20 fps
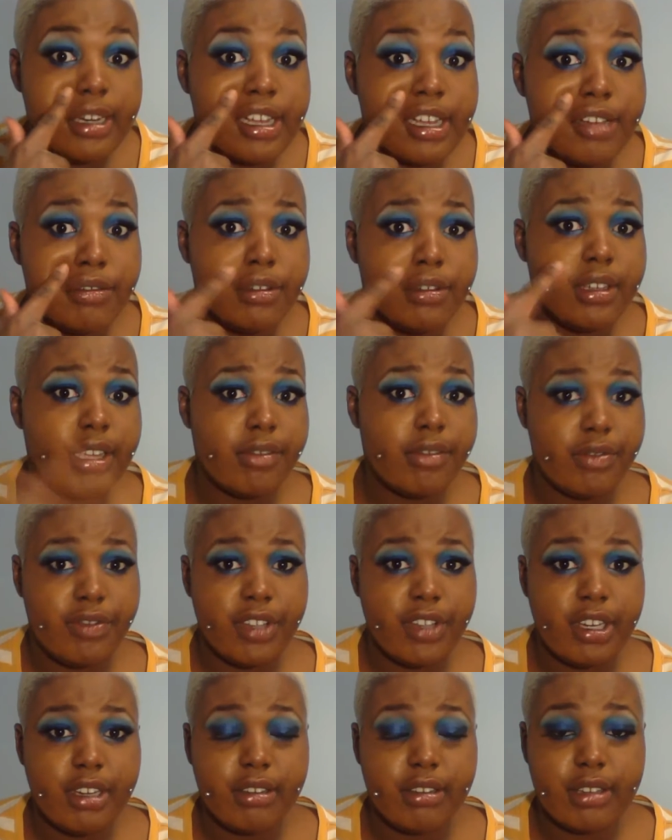And I will have a
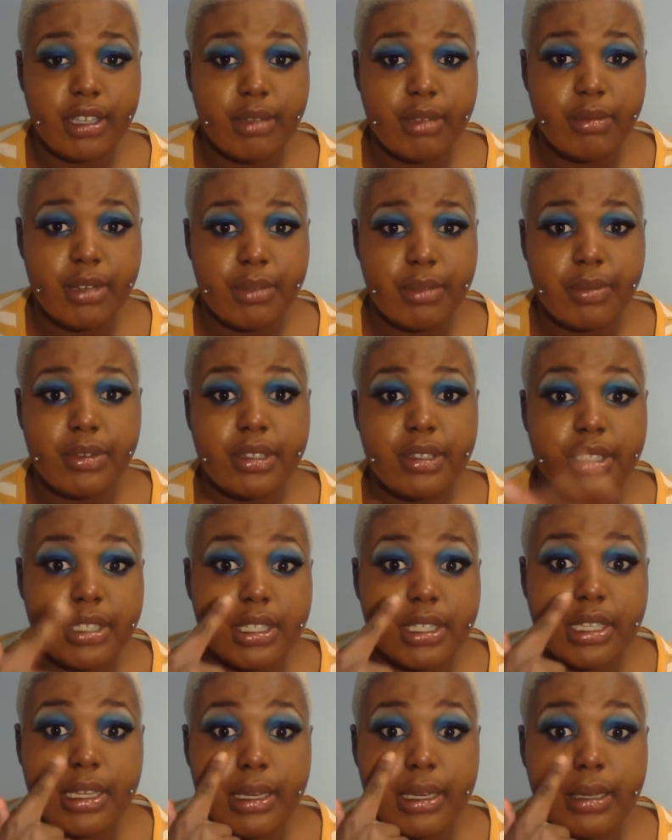video coming up on
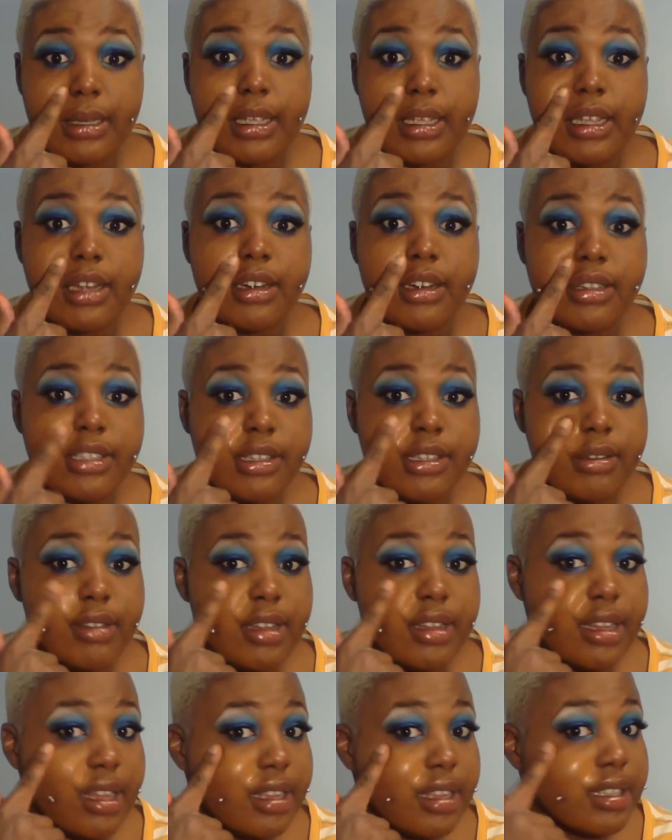skincare
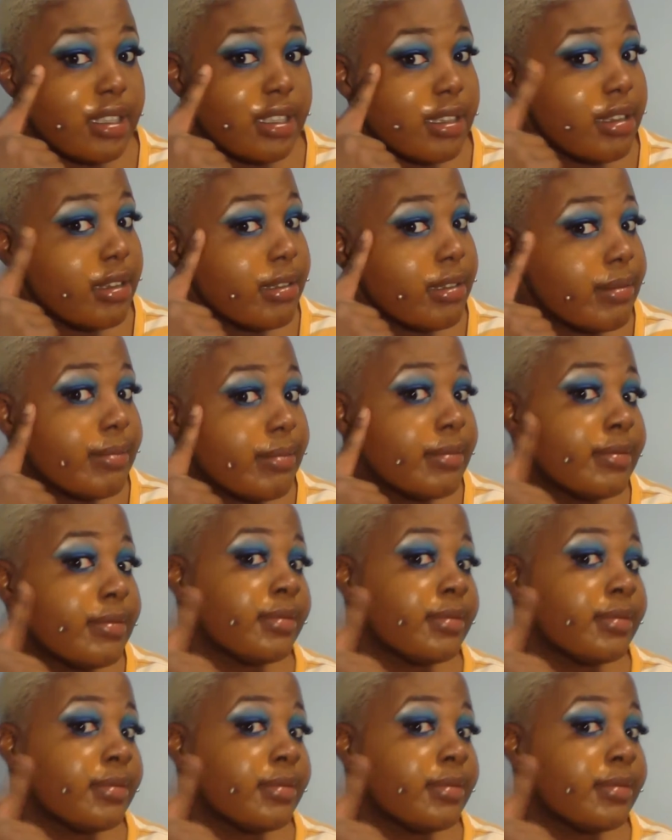too also.